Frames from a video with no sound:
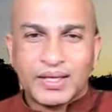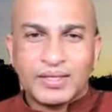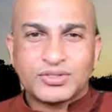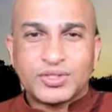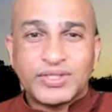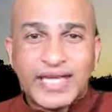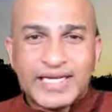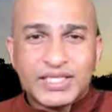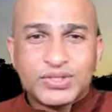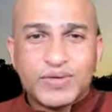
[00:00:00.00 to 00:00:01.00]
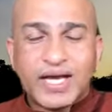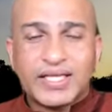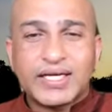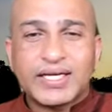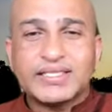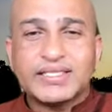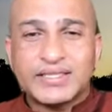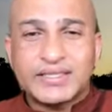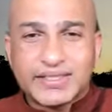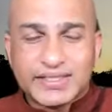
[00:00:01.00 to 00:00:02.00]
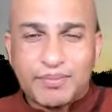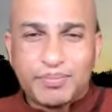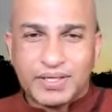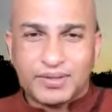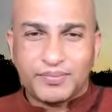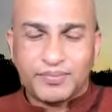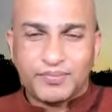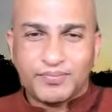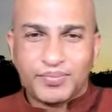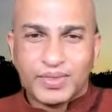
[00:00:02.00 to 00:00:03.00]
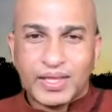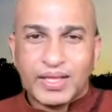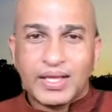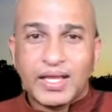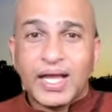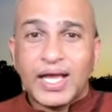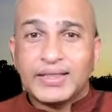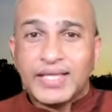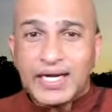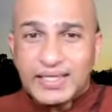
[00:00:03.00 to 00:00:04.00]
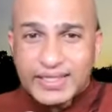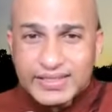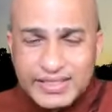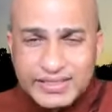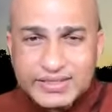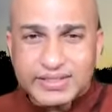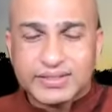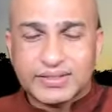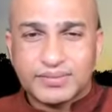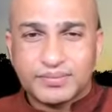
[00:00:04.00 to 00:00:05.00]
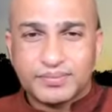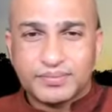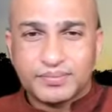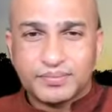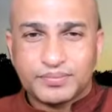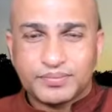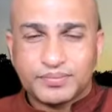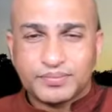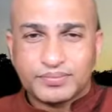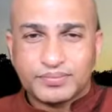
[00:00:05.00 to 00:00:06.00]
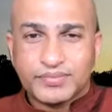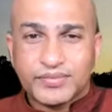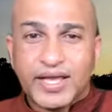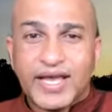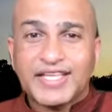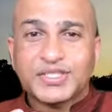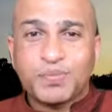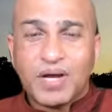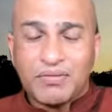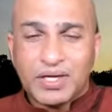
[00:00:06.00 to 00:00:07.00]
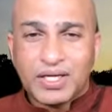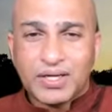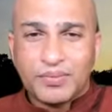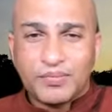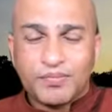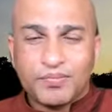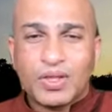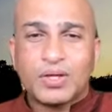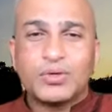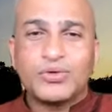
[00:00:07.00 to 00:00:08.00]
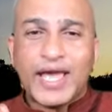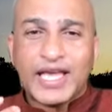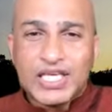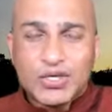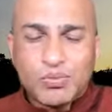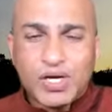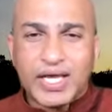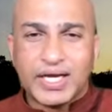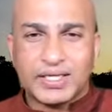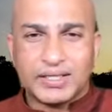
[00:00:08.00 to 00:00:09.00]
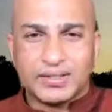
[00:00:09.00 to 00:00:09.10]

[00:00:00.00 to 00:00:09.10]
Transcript: So that is where the resistance happened. And that resistance has power to accumulate